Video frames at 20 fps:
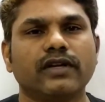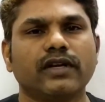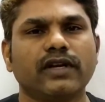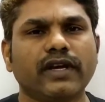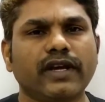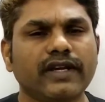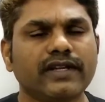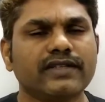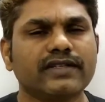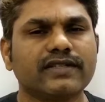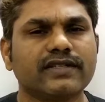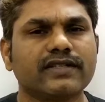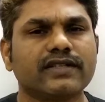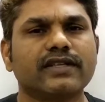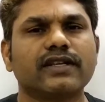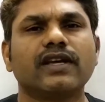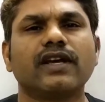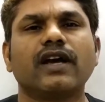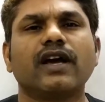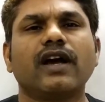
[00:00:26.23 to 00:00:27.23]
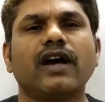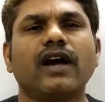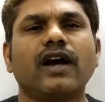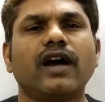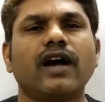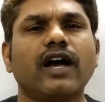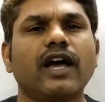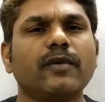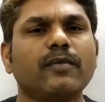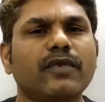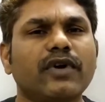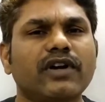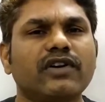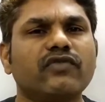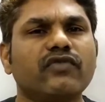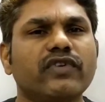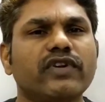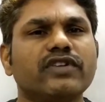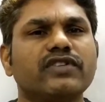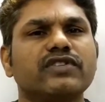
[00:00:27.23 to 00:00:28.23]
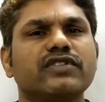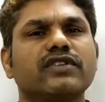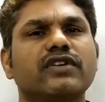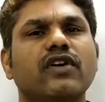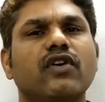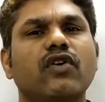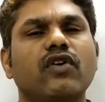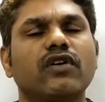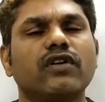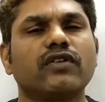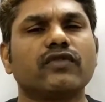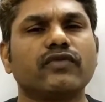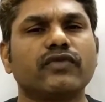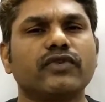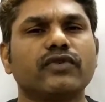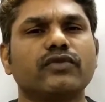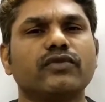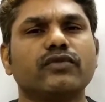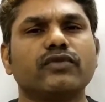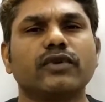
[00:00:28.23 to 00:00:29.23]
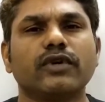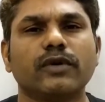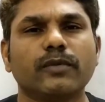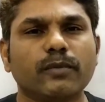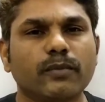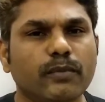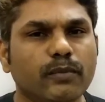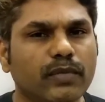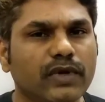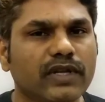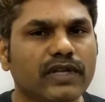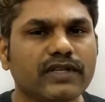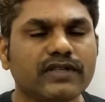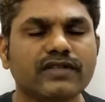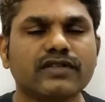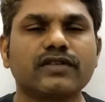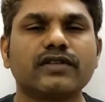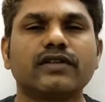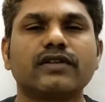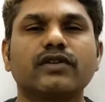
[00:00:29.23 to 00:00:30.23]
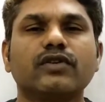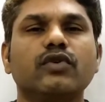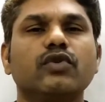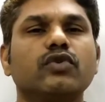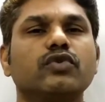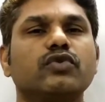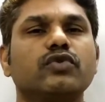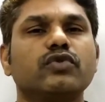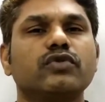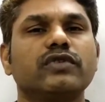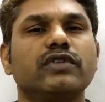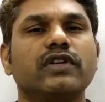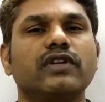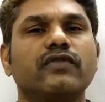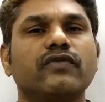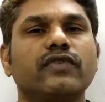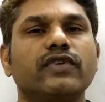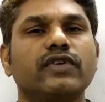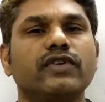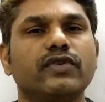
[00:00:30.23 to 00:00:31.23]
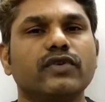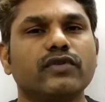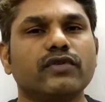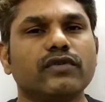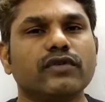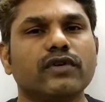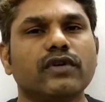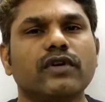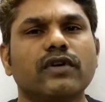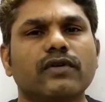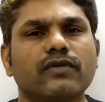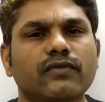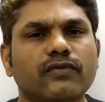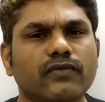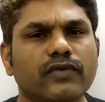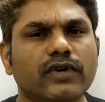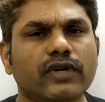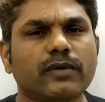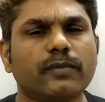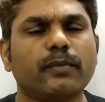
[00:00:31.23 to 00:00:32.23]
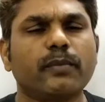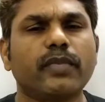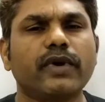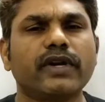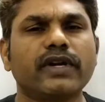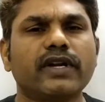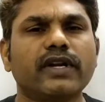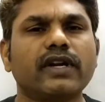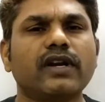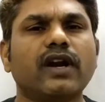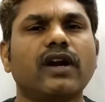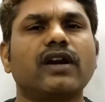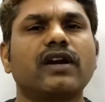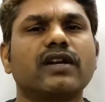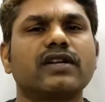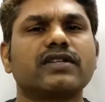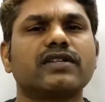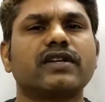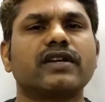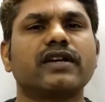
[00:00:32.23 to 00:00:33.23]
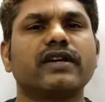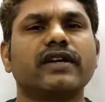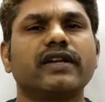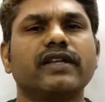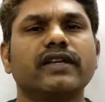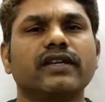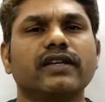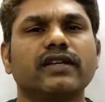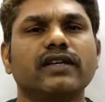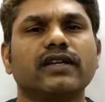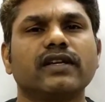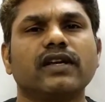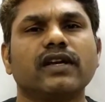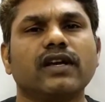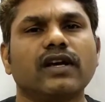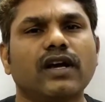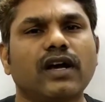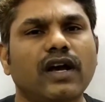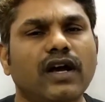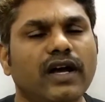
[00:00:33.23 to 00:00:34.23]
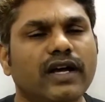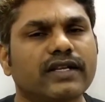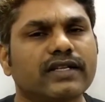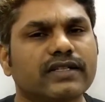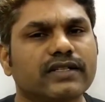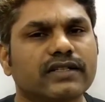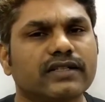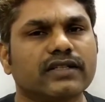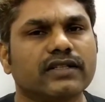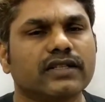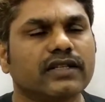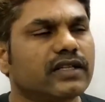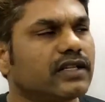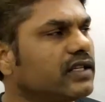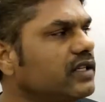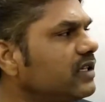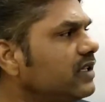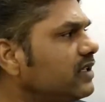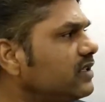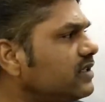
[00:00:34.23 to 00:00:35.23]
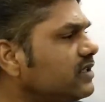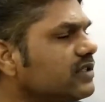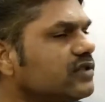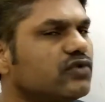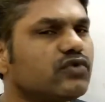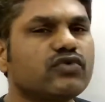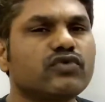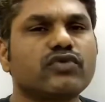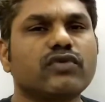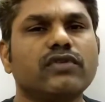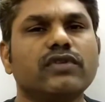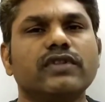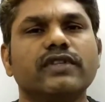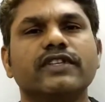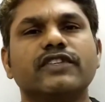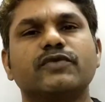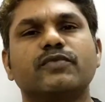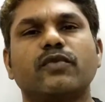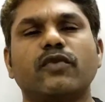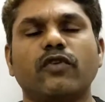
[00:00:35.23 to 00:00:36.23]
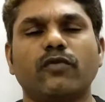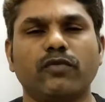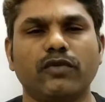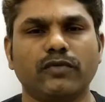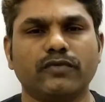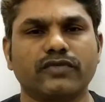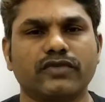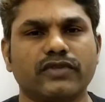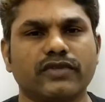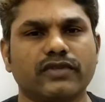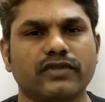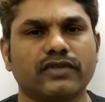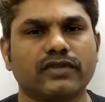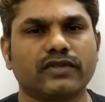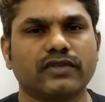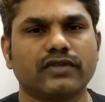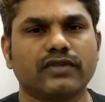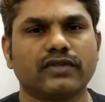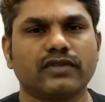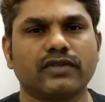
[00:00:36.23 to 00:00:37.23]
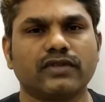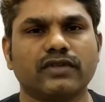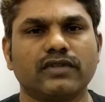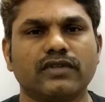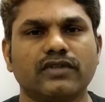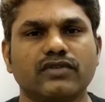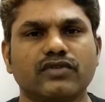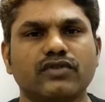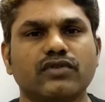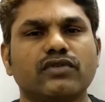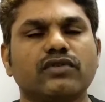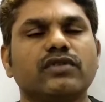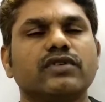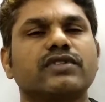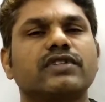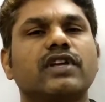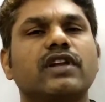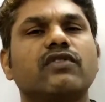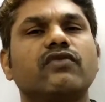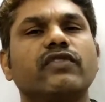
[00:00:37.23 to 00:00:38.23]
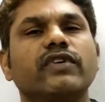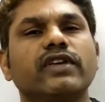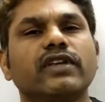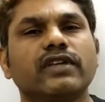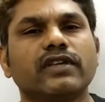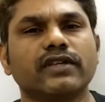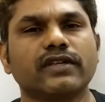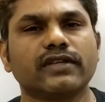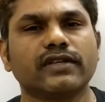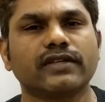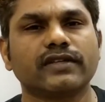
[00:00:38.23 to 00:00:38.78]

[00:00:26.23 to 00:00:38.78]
Hence, I am advising all of you, please go through that video for better understanding and easy to solve these problems. So, shall we?